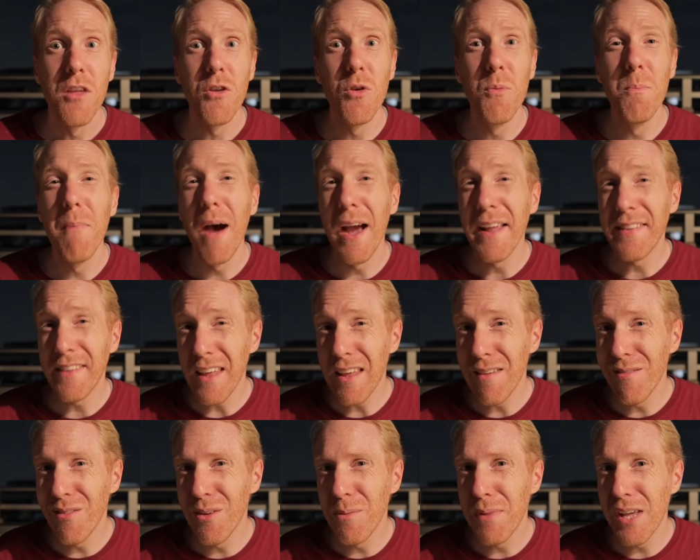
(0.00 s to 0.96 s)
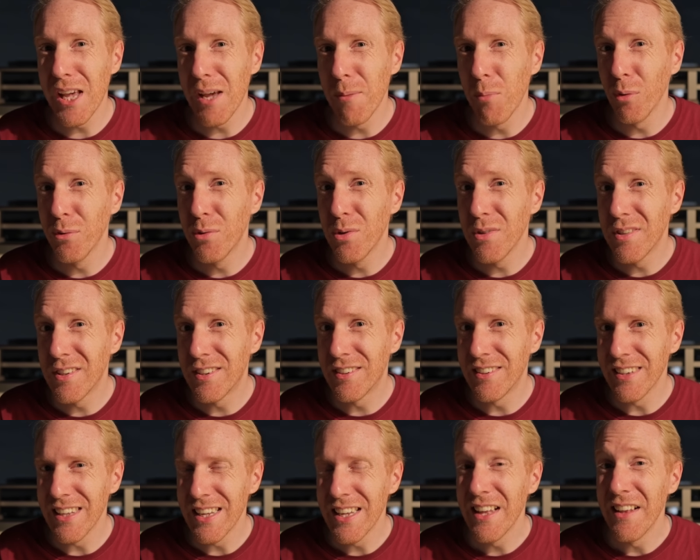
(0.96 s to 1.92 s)
You might even be able to
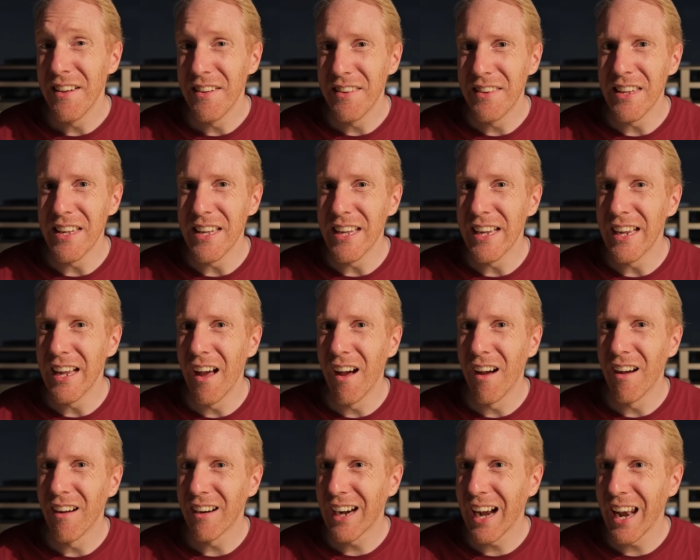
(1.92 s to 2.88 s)
see the uh,